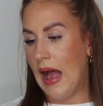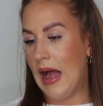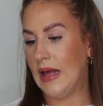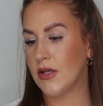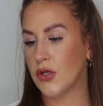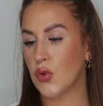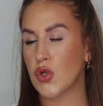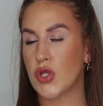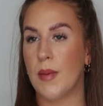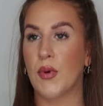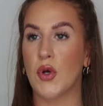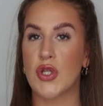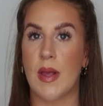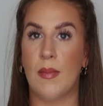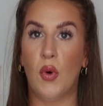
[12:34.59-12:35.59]
And also,
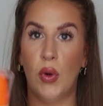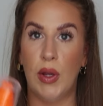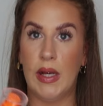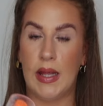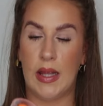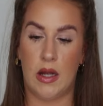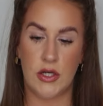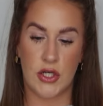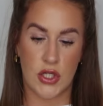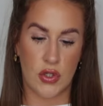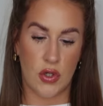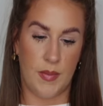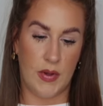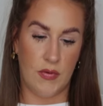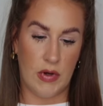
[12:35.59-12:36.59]
because I'm oily, I just
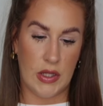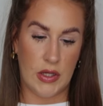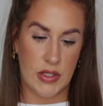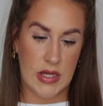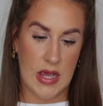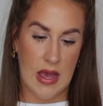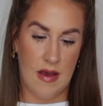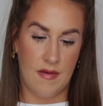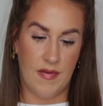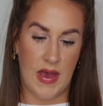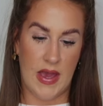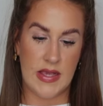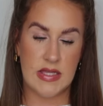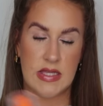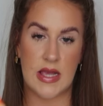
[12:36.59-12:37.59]
thought it'd be really good to have
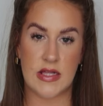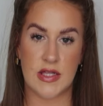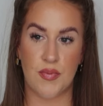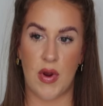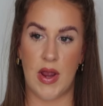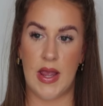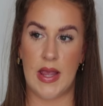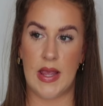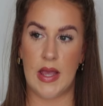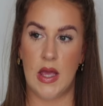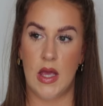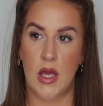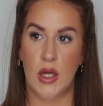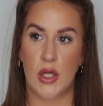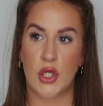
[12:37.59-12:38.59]
a setting spray
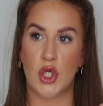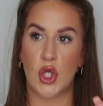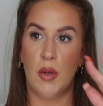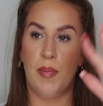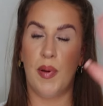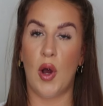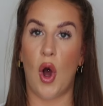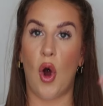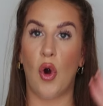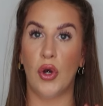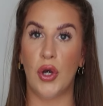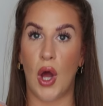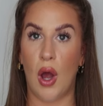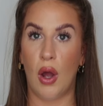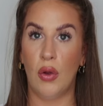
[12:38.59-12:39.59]
to put
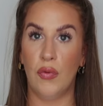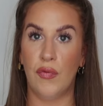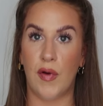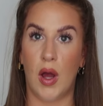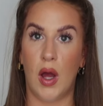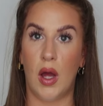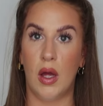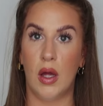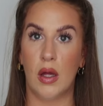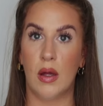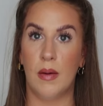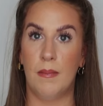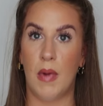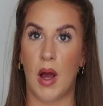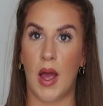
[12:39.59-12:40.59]
on over
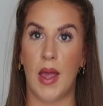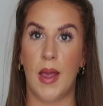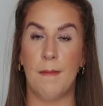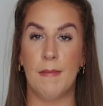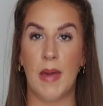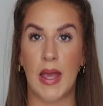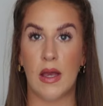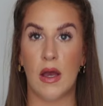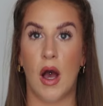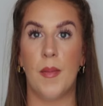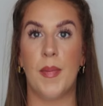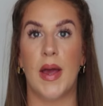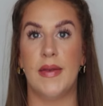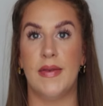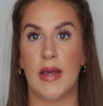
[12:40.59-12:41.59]
my
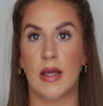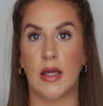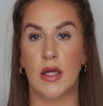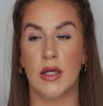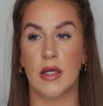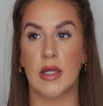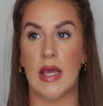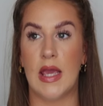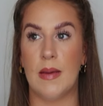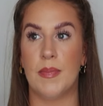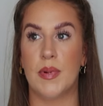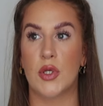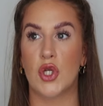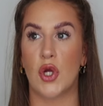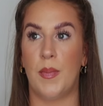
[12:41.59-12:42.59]
makeup, and then can
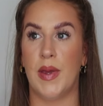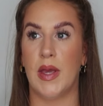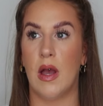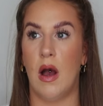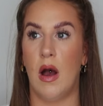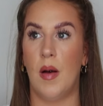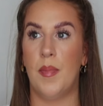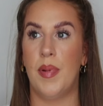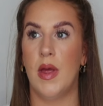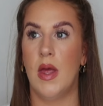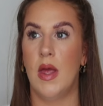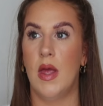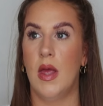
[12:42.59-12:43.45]
keep topping up,